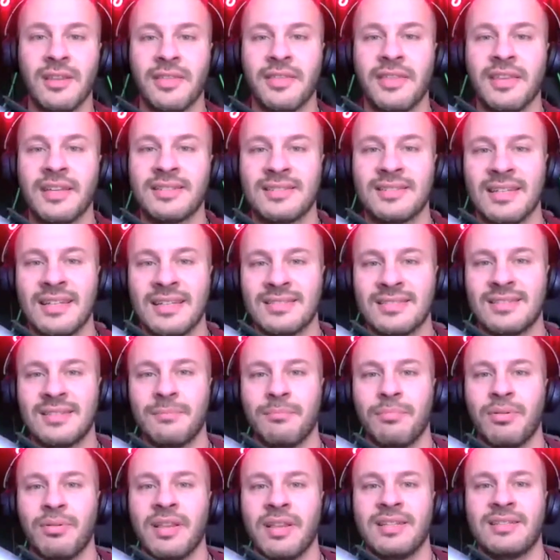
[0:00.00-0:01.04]
This is the
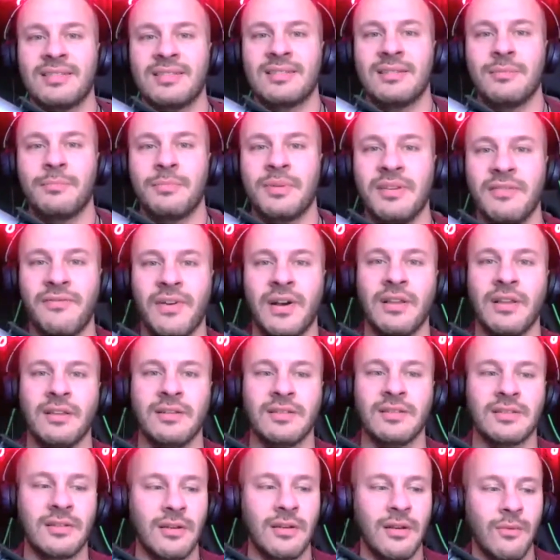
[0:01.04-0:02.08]
place to be,
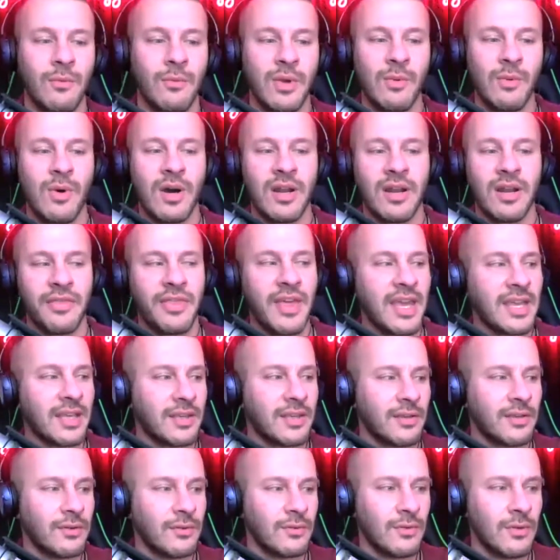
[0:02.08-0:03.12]
fellas. We want to thank
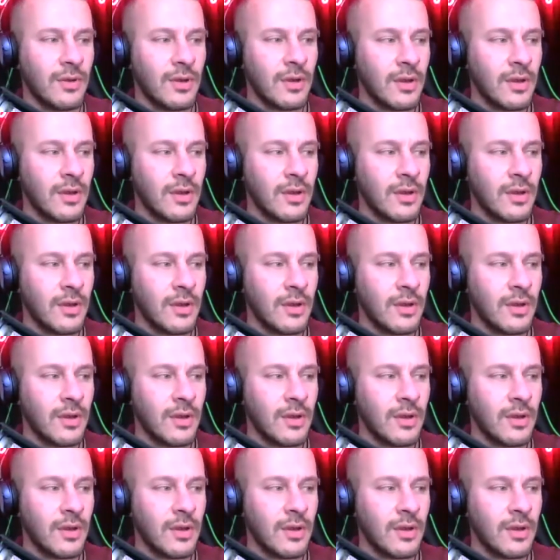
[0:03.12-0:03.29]
you